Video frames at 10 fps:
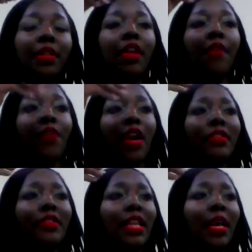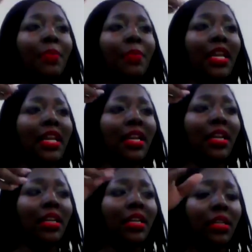The first step
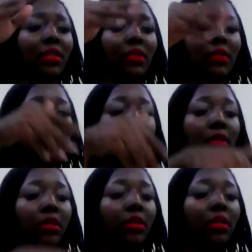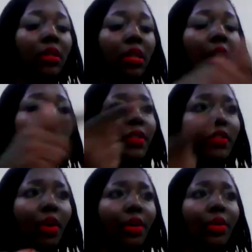is let me
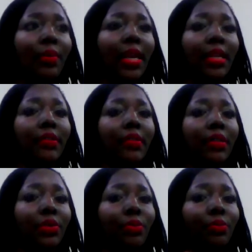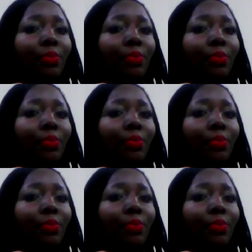start doing what I need to do.